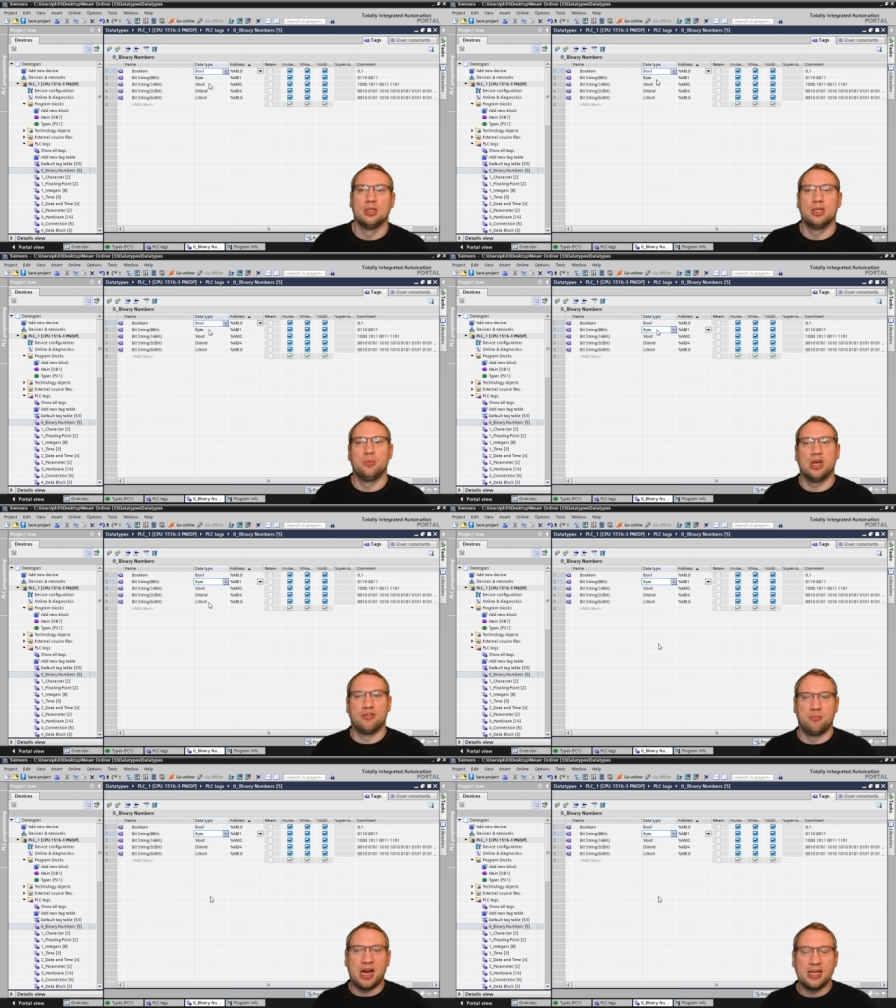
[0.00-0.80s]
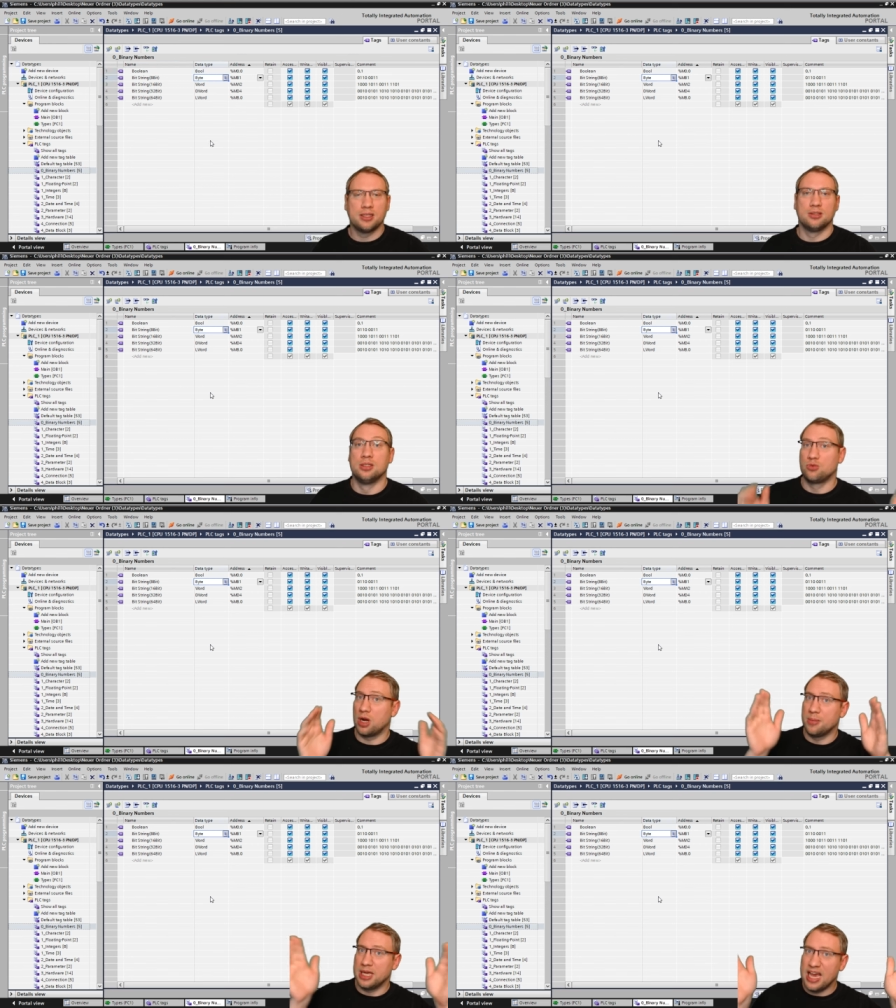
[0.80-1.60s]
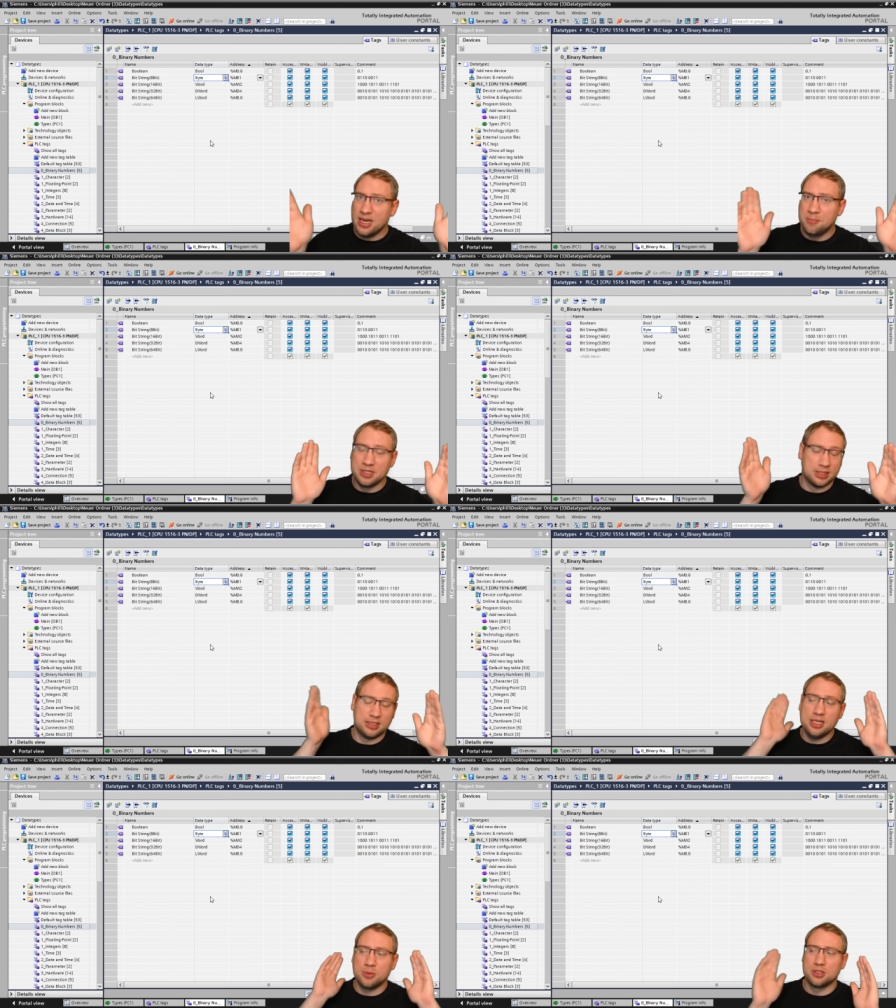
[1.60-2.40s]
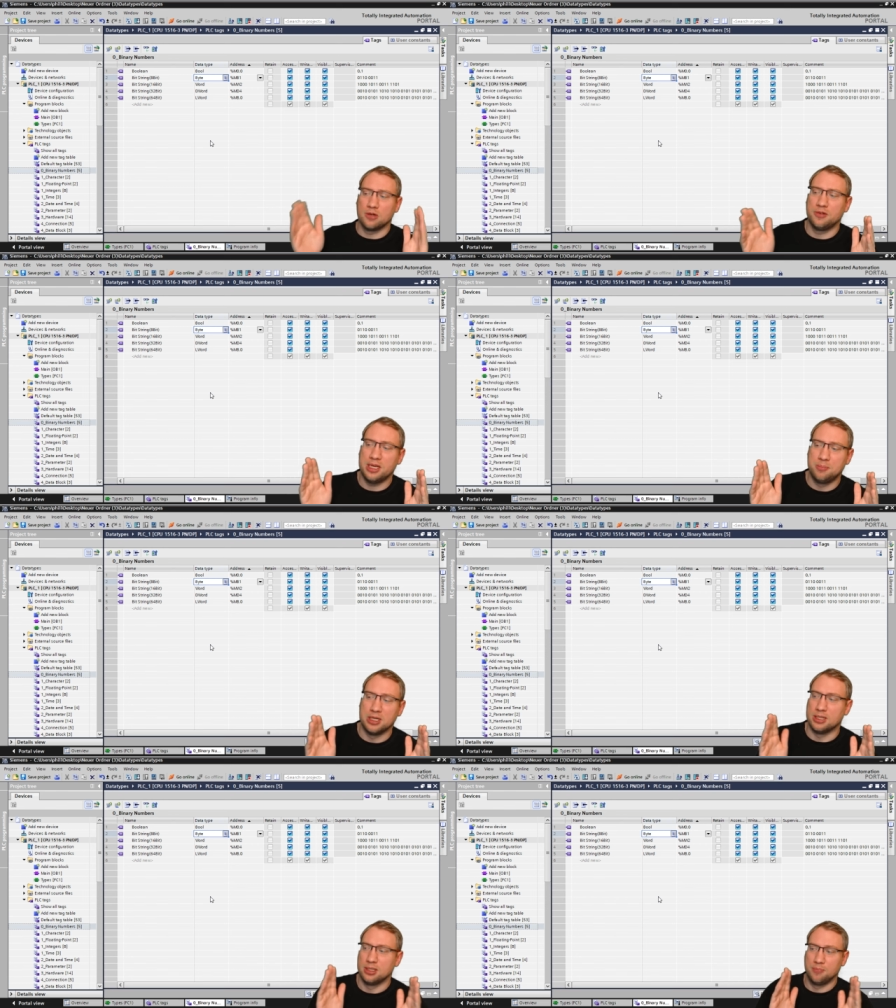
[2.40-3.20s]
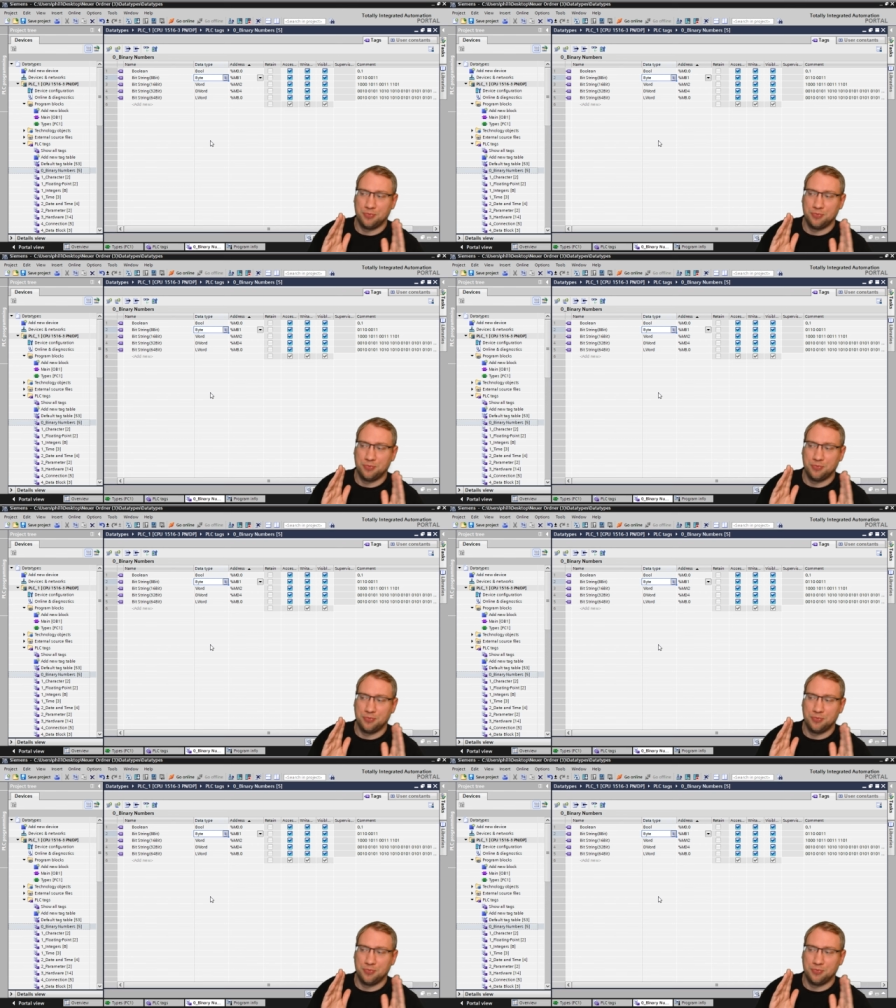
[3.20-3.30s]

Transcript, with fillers: Then we have a byte describing eight bit, a sequence of eight bit.